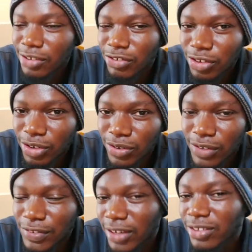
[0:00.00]
You know,
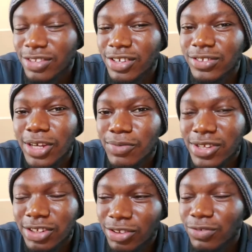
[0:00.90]
if Dangote is not doing that
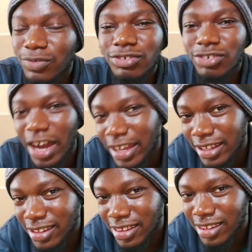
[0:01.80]
business, don't even try
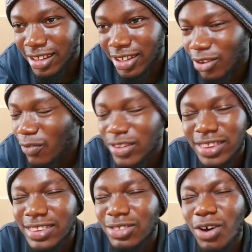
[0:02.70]
it. Don't
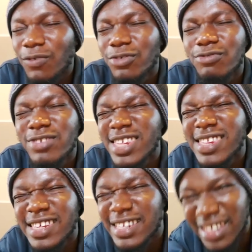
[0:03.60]
even, don't even
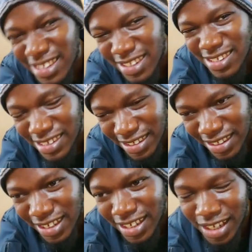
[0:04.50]
reason it.